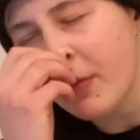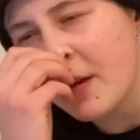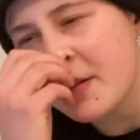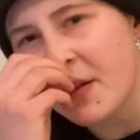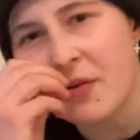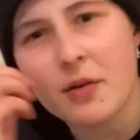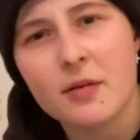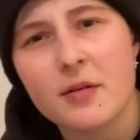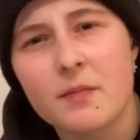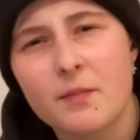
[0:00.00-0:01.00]

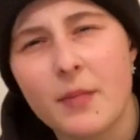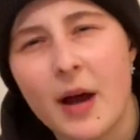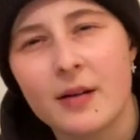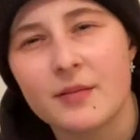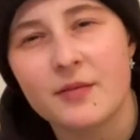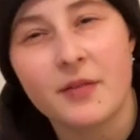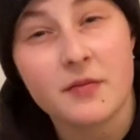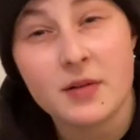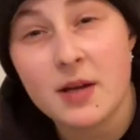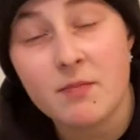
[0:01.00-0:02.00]

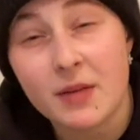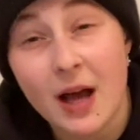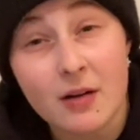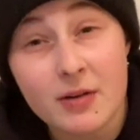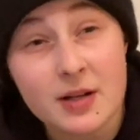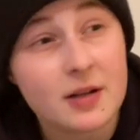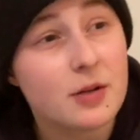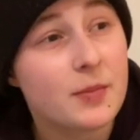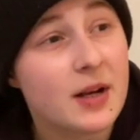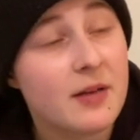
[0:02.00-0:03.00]
750 calories, I
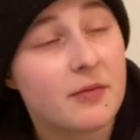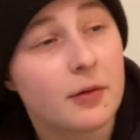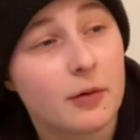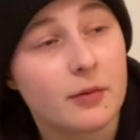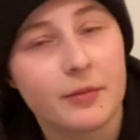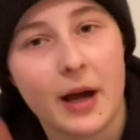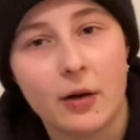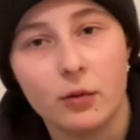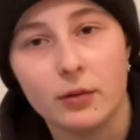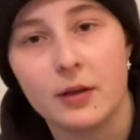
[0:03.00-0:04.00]
do believe, for that
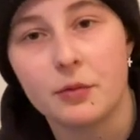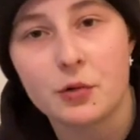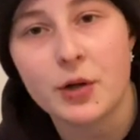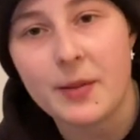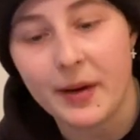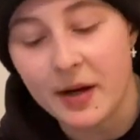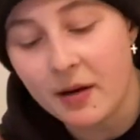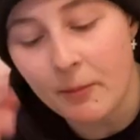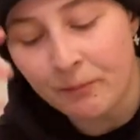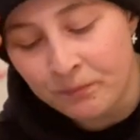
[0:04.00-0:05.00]
whole little tray
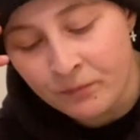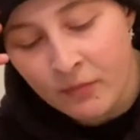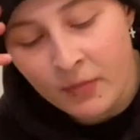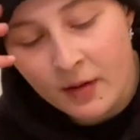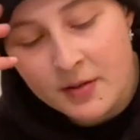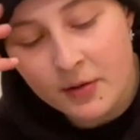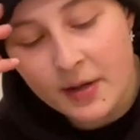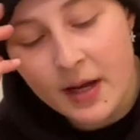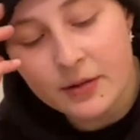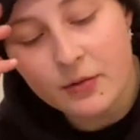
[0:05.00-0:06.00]
bake. So I
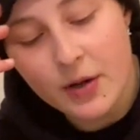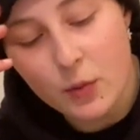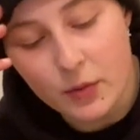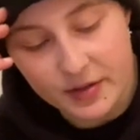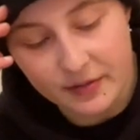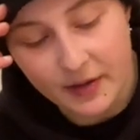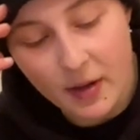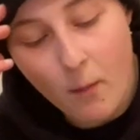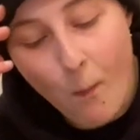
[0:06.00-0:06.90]
only had 3/4 of it.